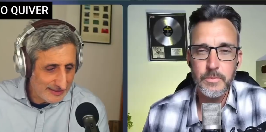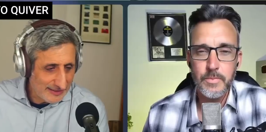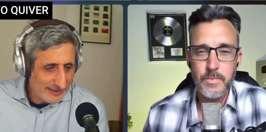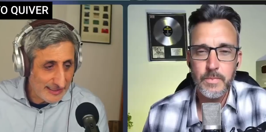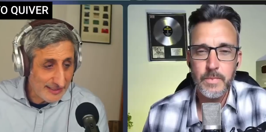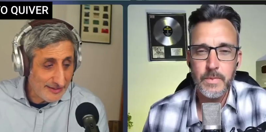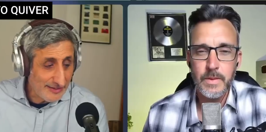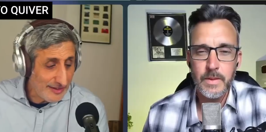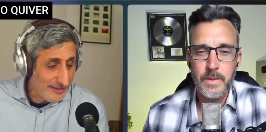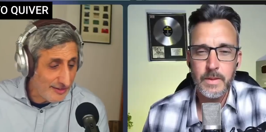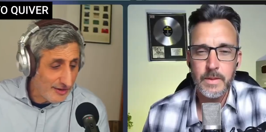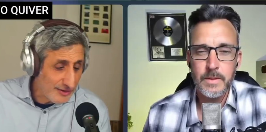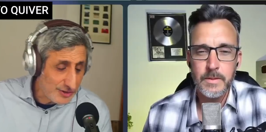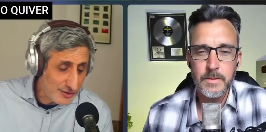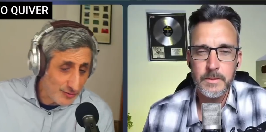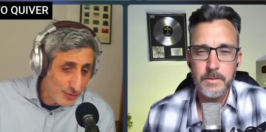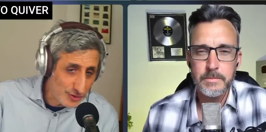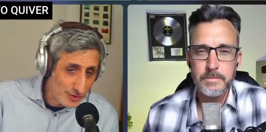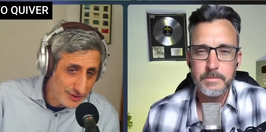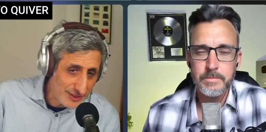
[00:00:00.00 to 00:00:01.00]
Speaker 1: There, there is,
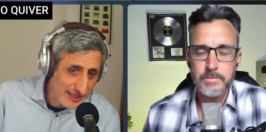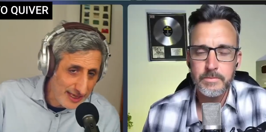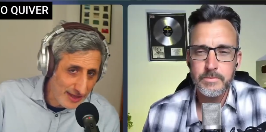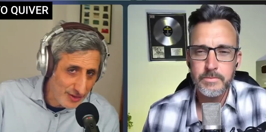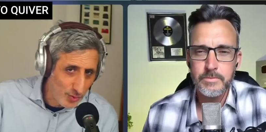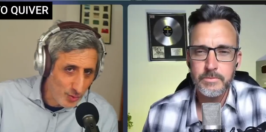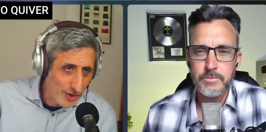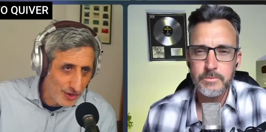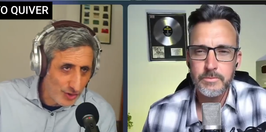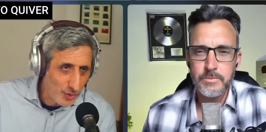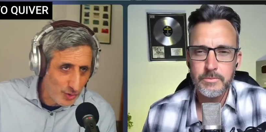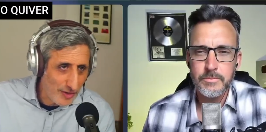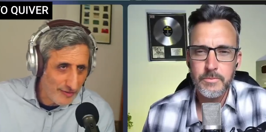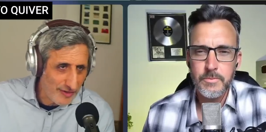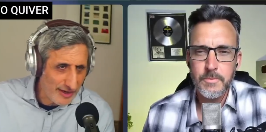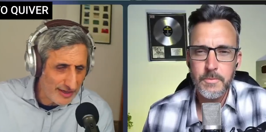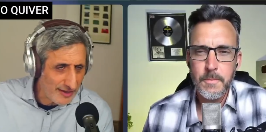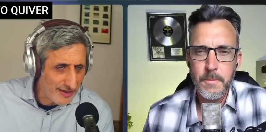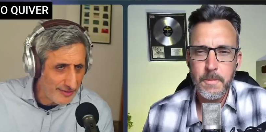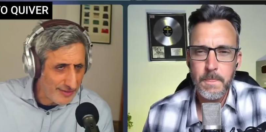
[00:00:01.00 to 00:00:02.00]
of course, another word, quiver.
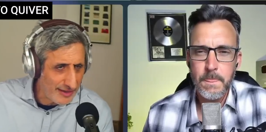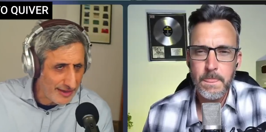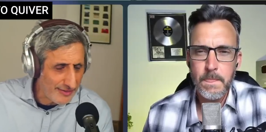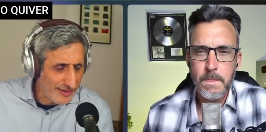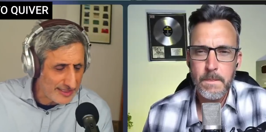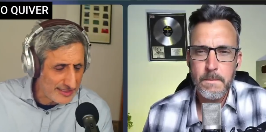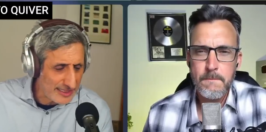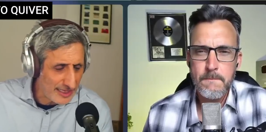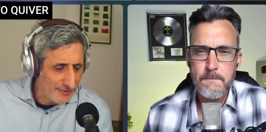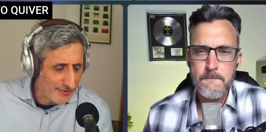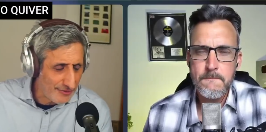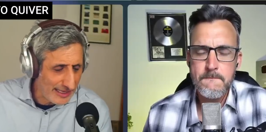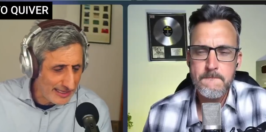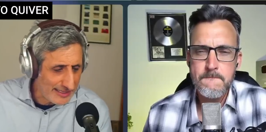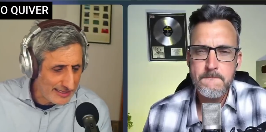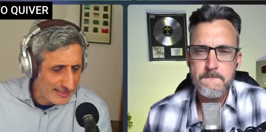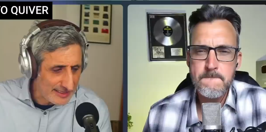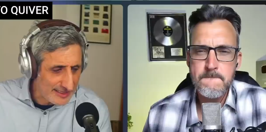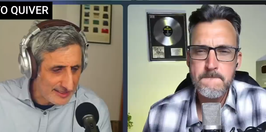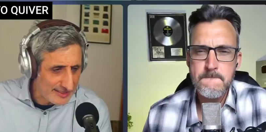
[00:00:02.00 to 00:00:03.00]
I don't think I think it's
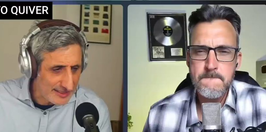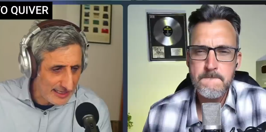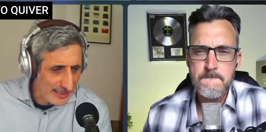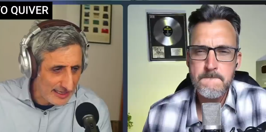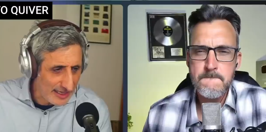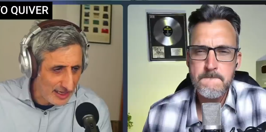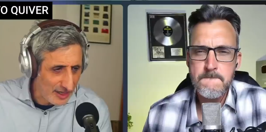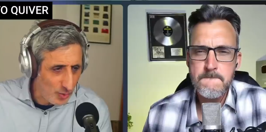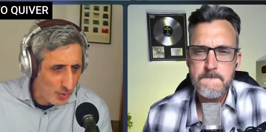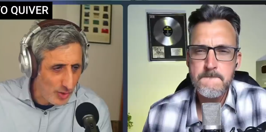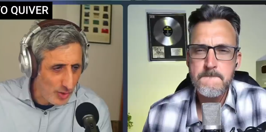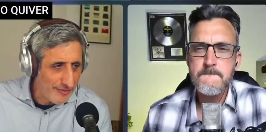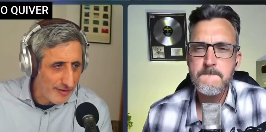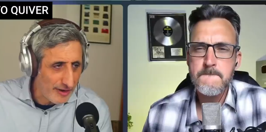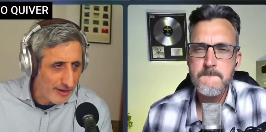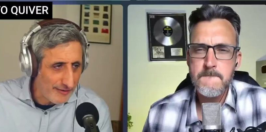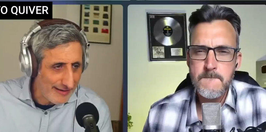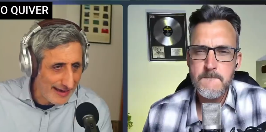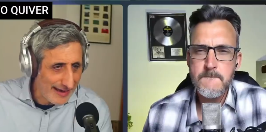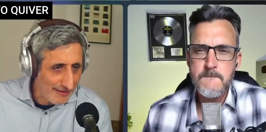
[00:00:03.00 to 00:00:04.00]
unrelated, isn't it? Like a quiver
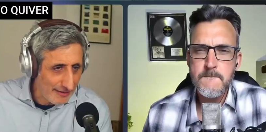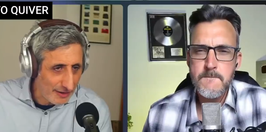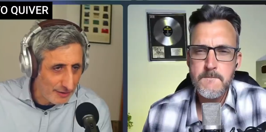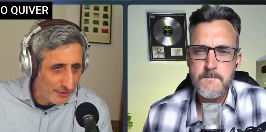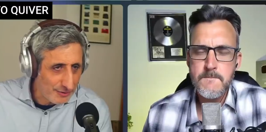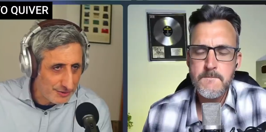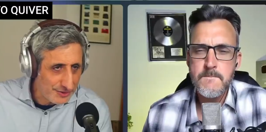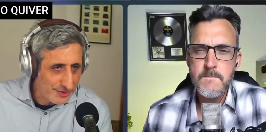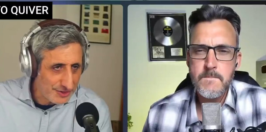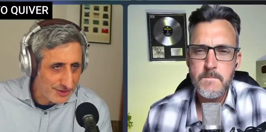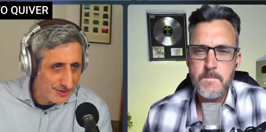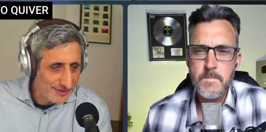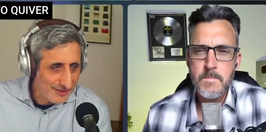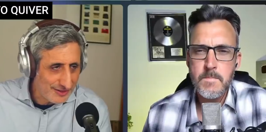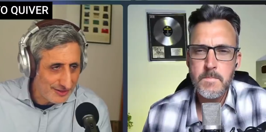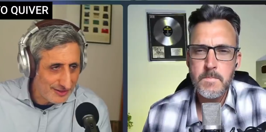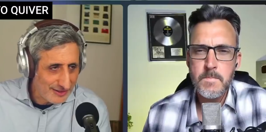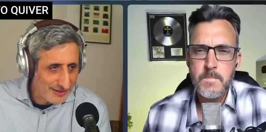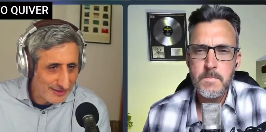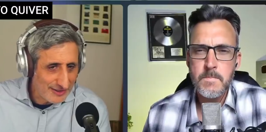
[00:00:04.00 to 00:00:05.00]
of arrows
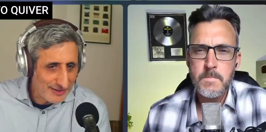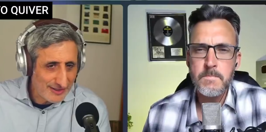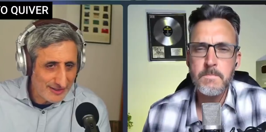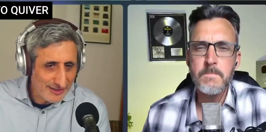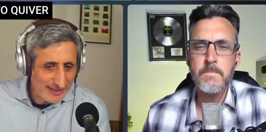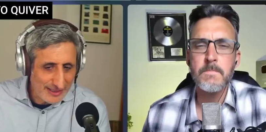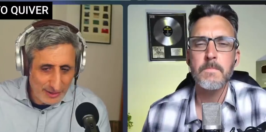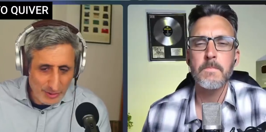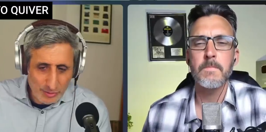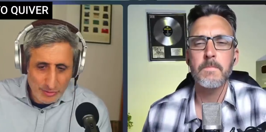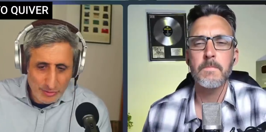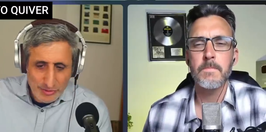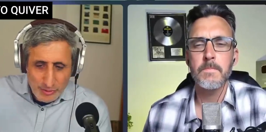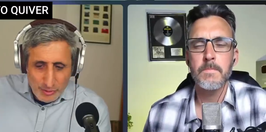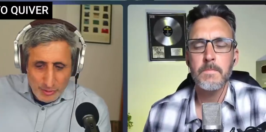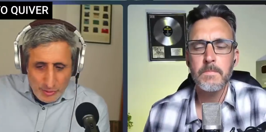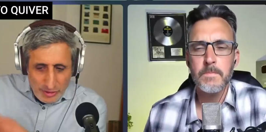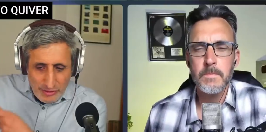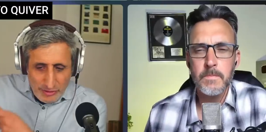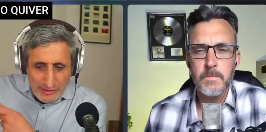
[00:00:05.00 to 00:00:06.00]
mm. with
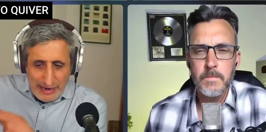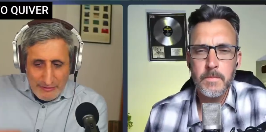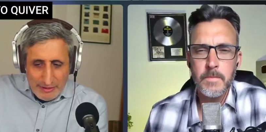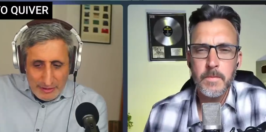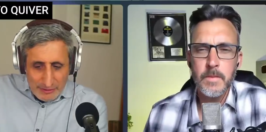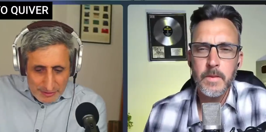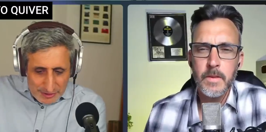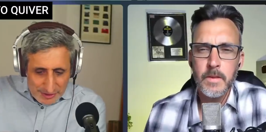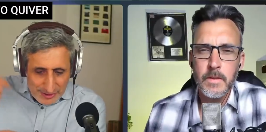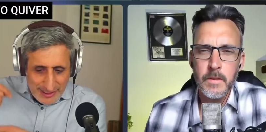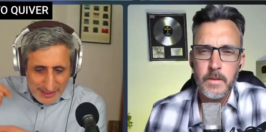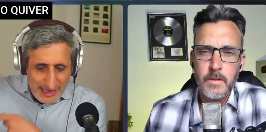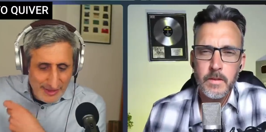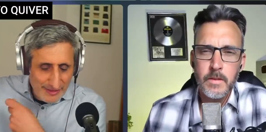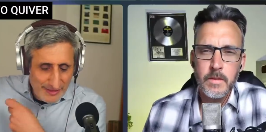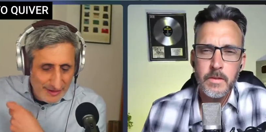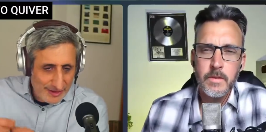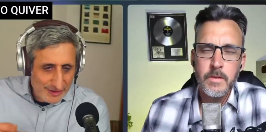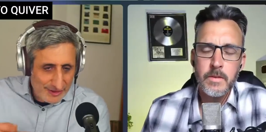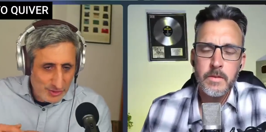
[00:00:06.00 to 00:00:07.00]
all your arrows
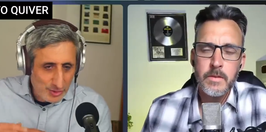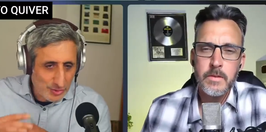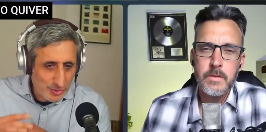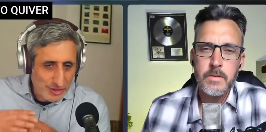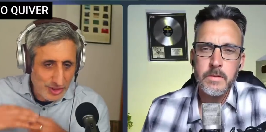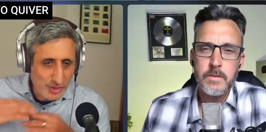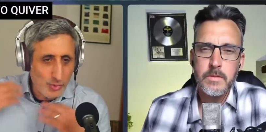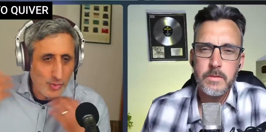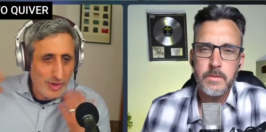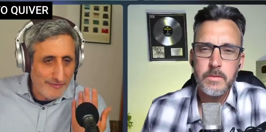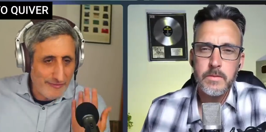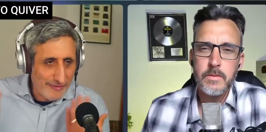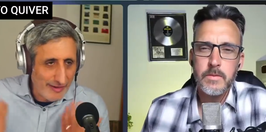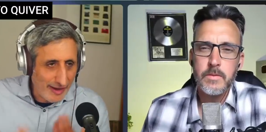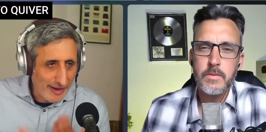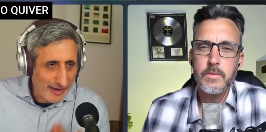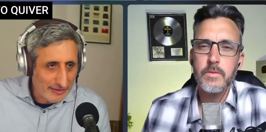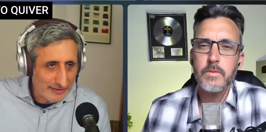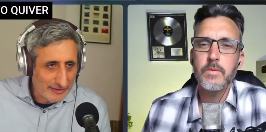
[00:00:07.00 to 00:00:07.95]
together. It's called a quiver.